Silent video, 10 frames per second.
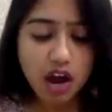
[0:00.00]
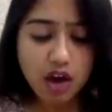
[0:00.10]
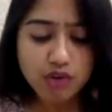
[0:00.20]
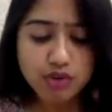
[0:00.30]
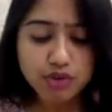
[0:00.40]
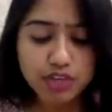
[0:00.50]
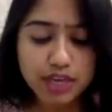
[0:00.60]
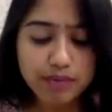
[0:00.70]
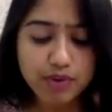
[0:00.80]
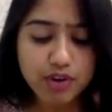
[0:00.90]
How do you
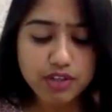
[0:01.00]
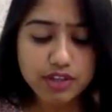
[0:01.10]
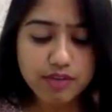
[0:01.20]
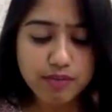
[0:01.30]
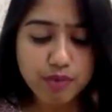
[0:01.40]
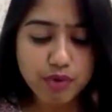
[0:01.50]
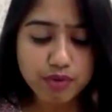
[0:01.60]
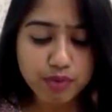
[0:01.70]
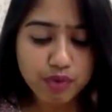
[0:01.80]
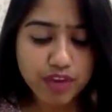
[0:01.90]
keep yourself
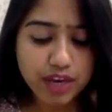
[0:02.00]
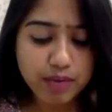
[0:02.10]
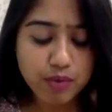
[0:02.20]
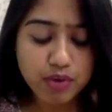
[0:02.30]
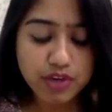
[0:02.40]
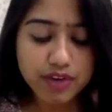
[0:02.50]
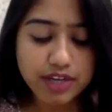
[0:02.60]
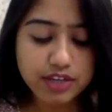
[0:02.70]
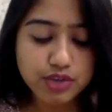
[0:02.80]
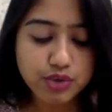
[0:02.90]
moving and
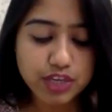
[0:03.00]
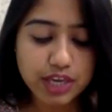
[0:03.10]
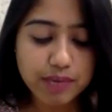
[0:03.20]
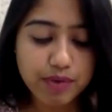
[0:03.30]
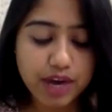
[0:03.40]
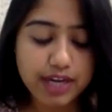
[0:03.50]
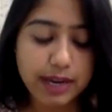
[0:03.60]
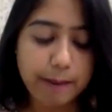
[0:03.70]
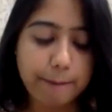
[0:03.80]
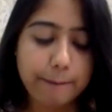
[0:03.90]
motivated to keep writing?